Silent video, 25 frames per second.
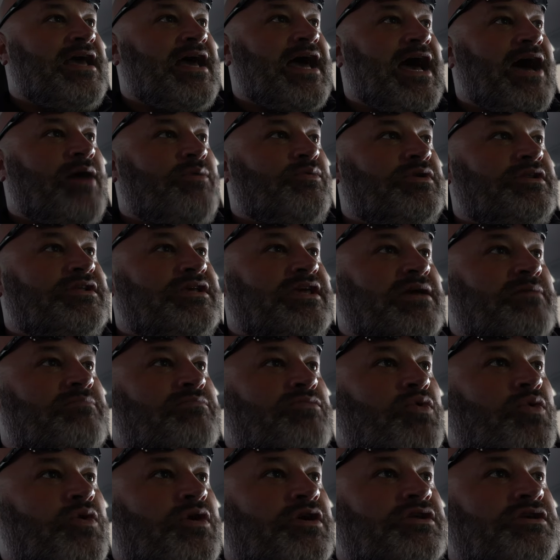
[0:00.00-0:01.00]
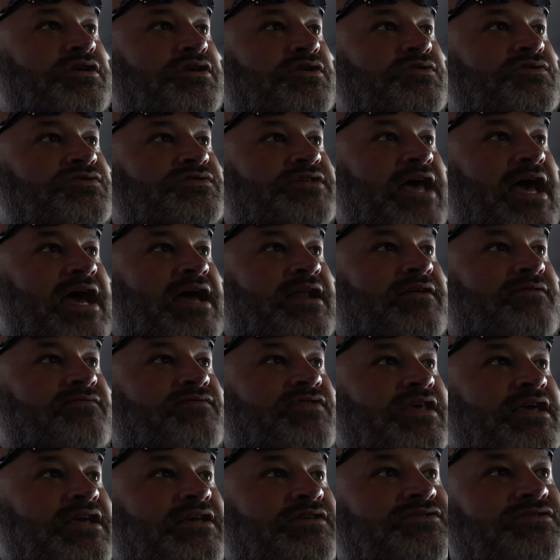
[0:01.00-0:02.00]
I would get more use out
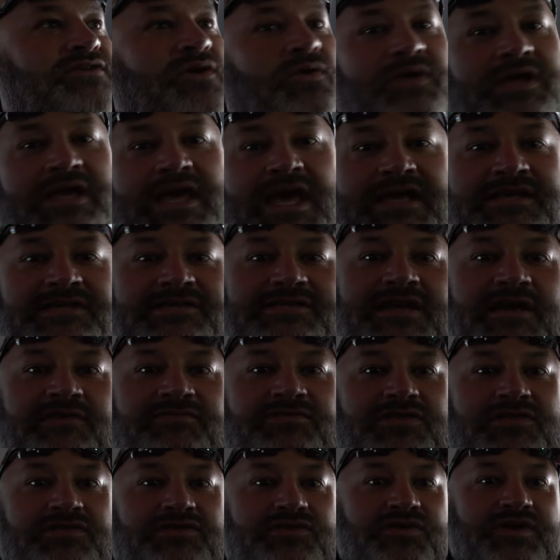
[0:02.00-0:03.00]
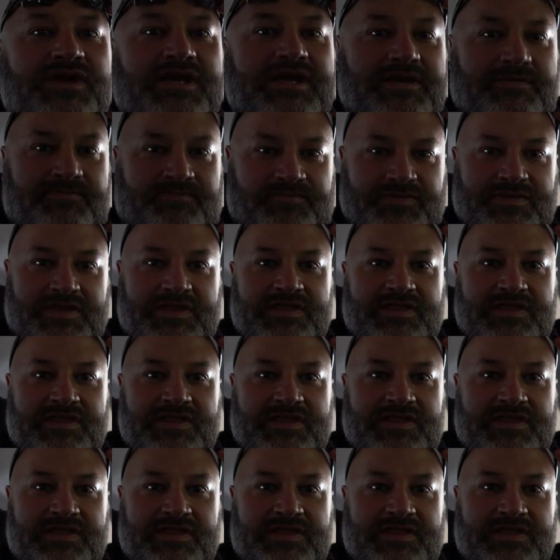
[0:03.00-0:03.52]
of the Sony A7III